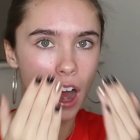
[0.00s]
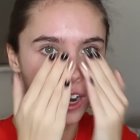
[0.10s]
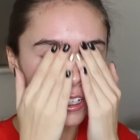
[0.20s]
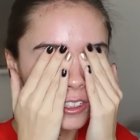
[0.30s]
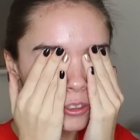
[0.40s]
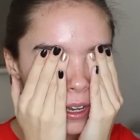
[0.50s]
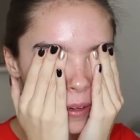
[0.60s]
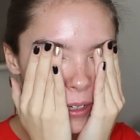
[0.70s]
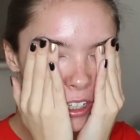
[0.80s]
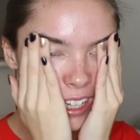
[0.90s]
And it's
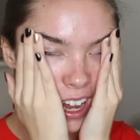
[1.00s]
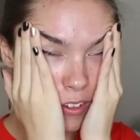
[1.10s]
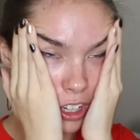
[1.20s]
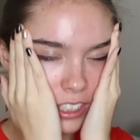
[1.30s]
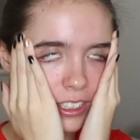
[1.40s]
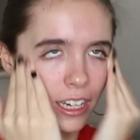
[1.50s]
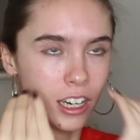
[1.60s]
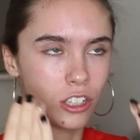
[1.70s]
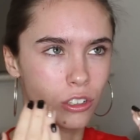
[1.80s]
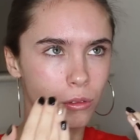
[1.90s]
weird because I have oily skin
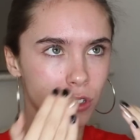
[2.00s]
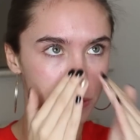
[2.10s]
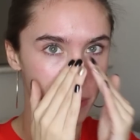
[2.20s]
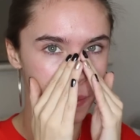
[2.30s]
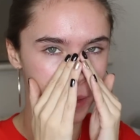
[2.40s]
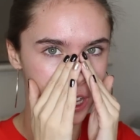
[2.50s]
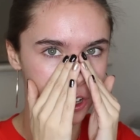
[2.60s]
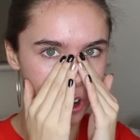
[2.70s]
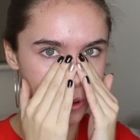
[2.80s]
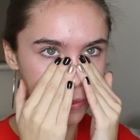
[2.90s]
and I don't do matte
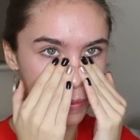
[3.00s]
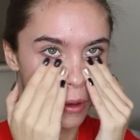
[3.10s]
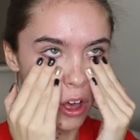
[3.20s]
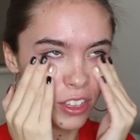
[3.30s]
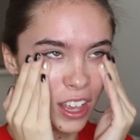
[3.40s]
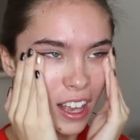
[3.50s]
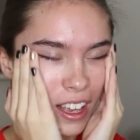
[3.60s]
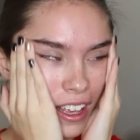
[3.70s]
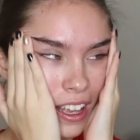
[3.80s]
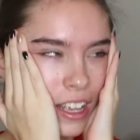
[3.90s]
makeup, but I
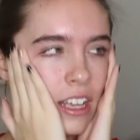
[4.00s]
think